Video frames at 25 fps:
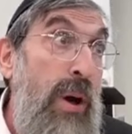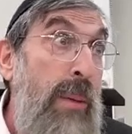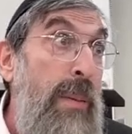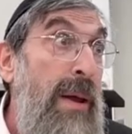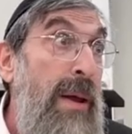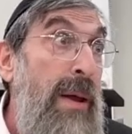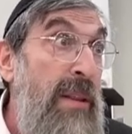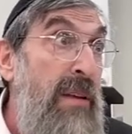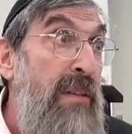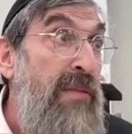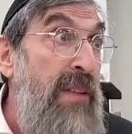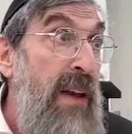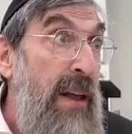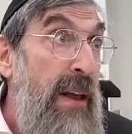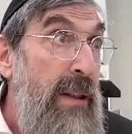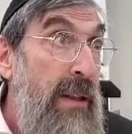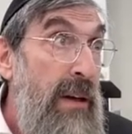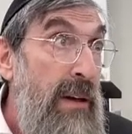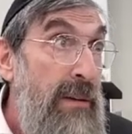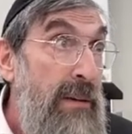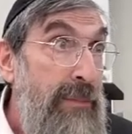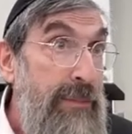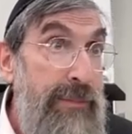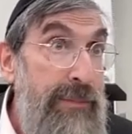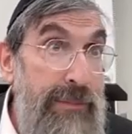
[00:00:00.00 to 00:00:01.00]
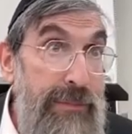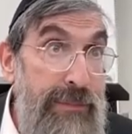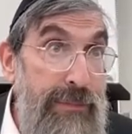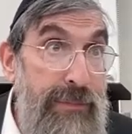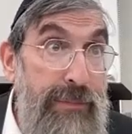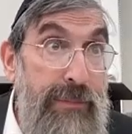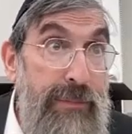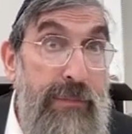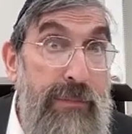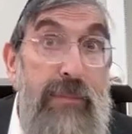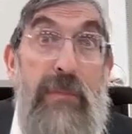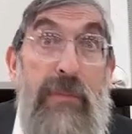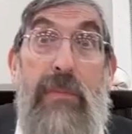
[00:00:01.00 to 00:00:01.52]
talk about nevela.
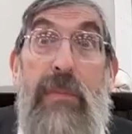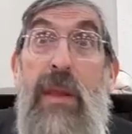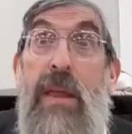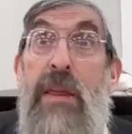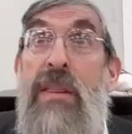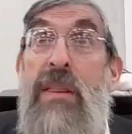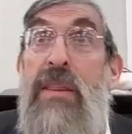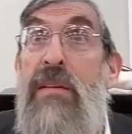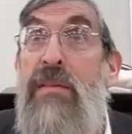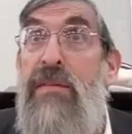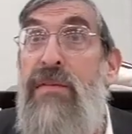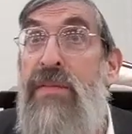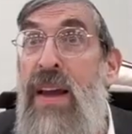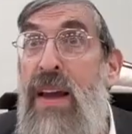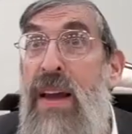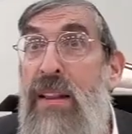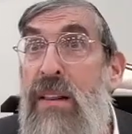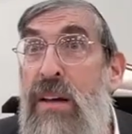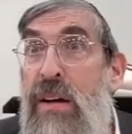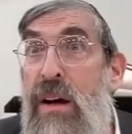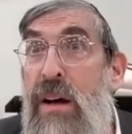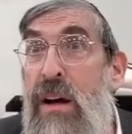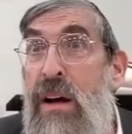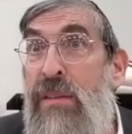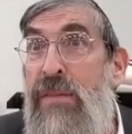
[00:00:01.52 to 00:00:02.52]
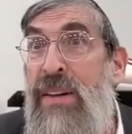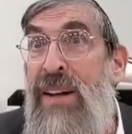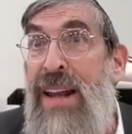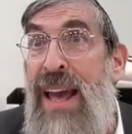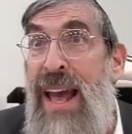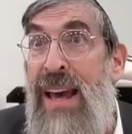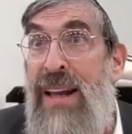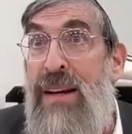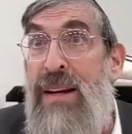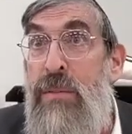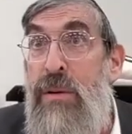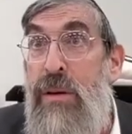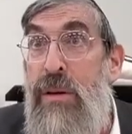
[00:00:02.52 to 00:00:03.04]
Nevela of an
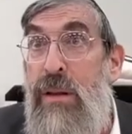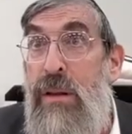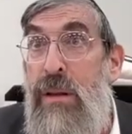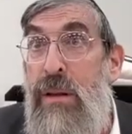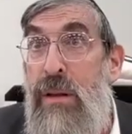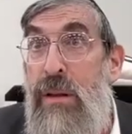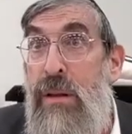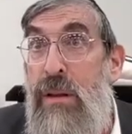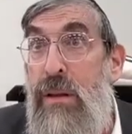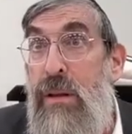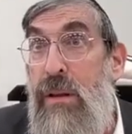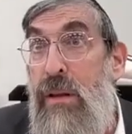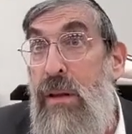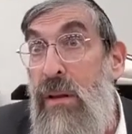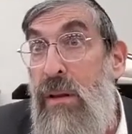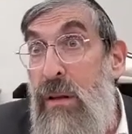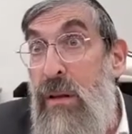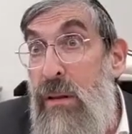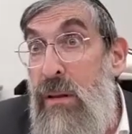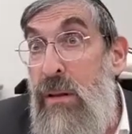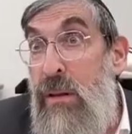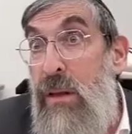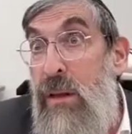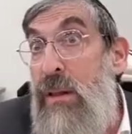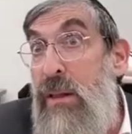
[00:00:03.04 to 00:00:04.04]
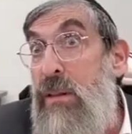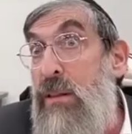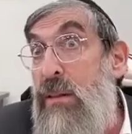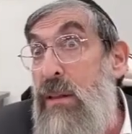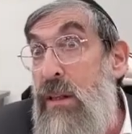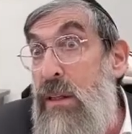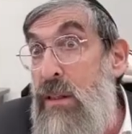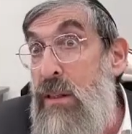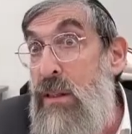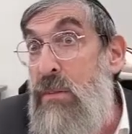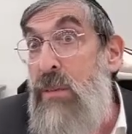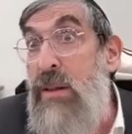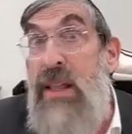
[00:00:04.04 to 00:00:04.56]
animal is
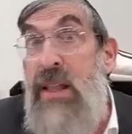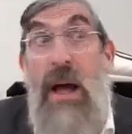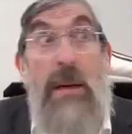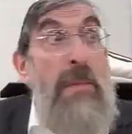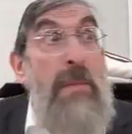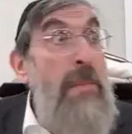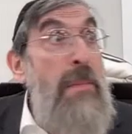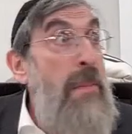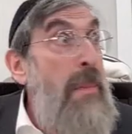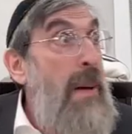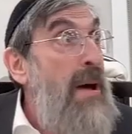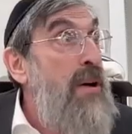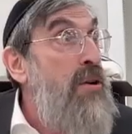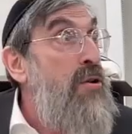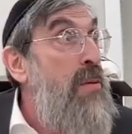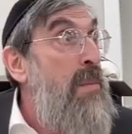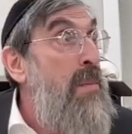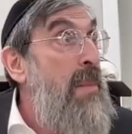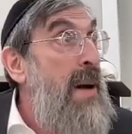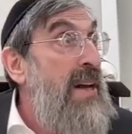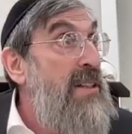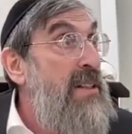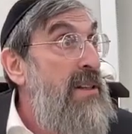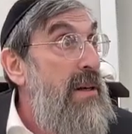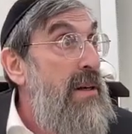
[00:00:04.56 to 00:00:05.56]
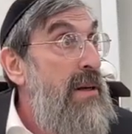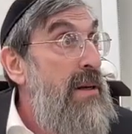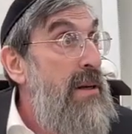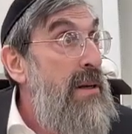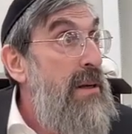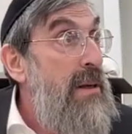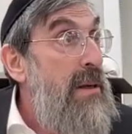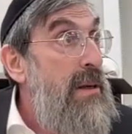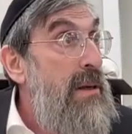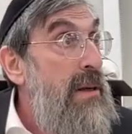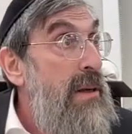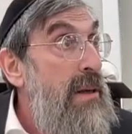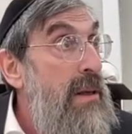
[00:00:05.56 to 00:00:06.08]
is metamid magu masa.
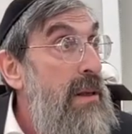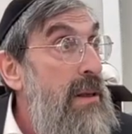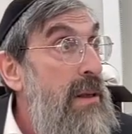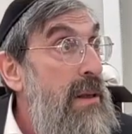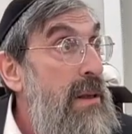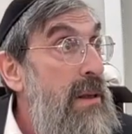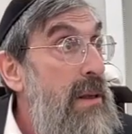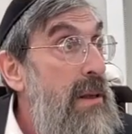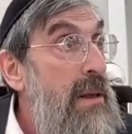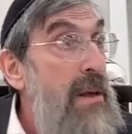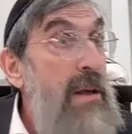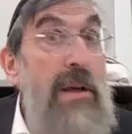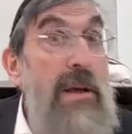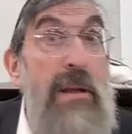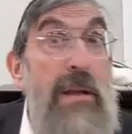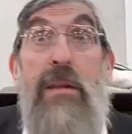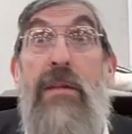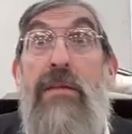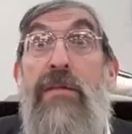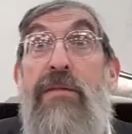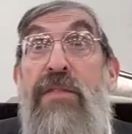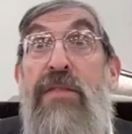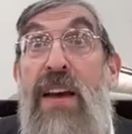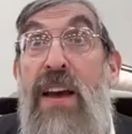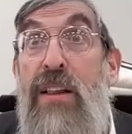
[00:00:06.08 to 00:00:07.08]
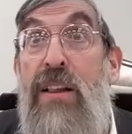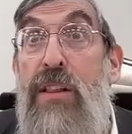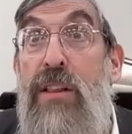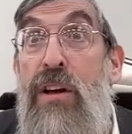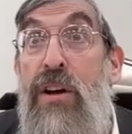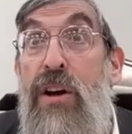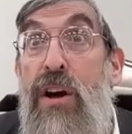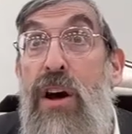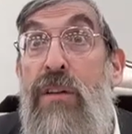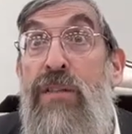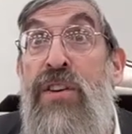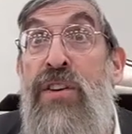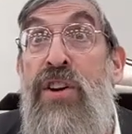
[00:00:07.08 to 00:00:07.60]

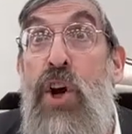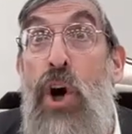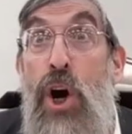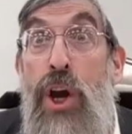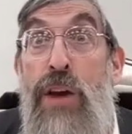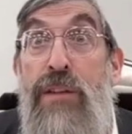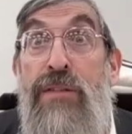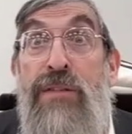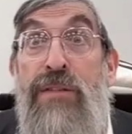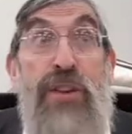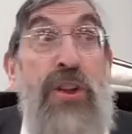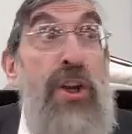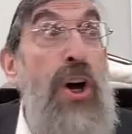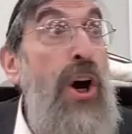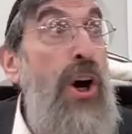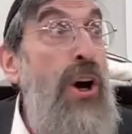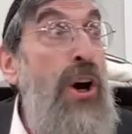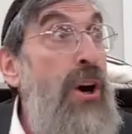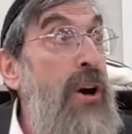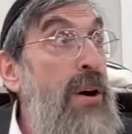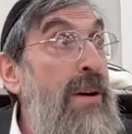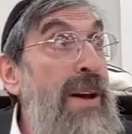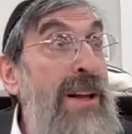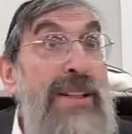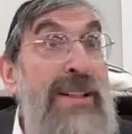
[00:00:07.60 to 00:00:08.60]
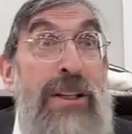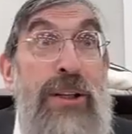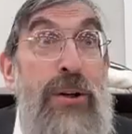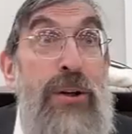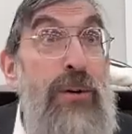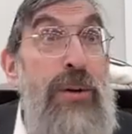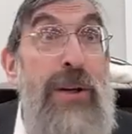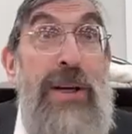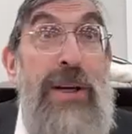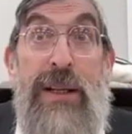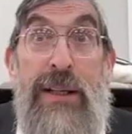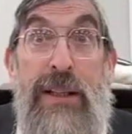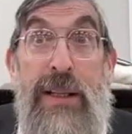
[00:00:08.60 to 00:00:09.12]
Nevela of an oif tahar has a
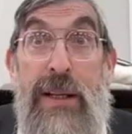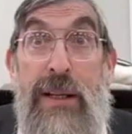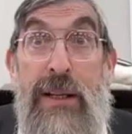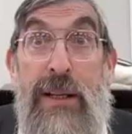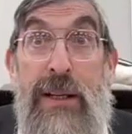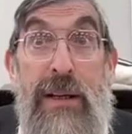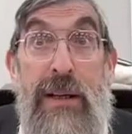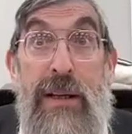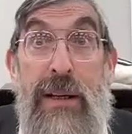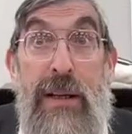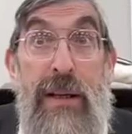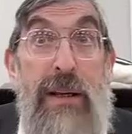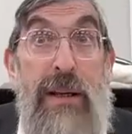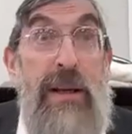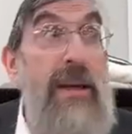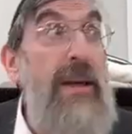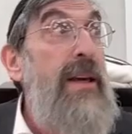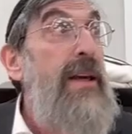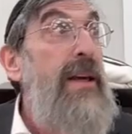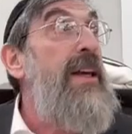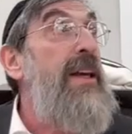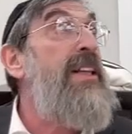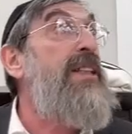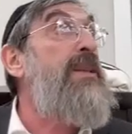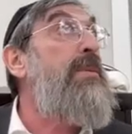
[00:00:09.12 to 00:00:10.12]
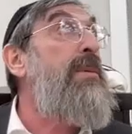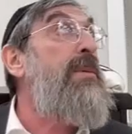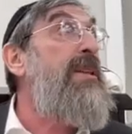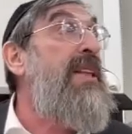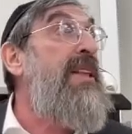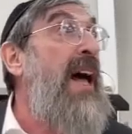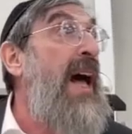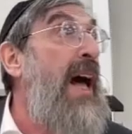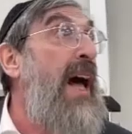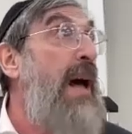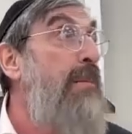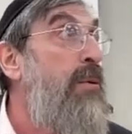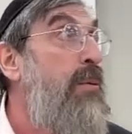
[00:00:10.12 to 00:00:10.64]
unique din. It's
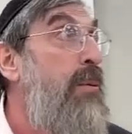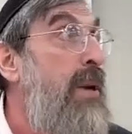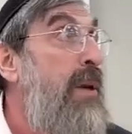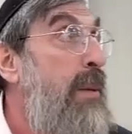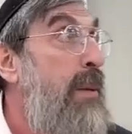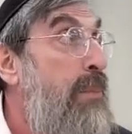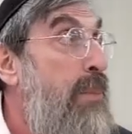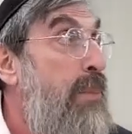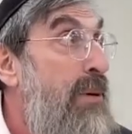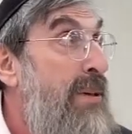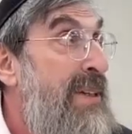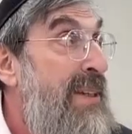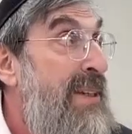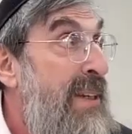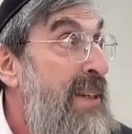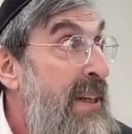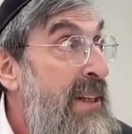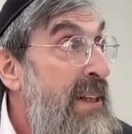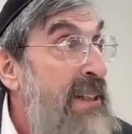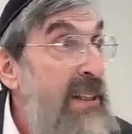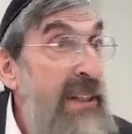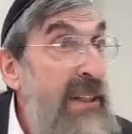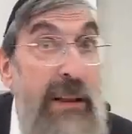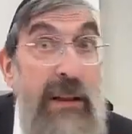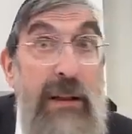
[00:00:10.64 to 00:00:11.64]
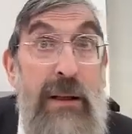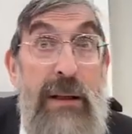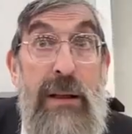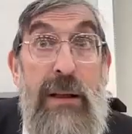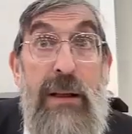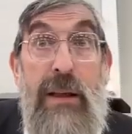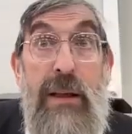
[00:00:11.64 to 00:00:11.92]
metama when a person eats it.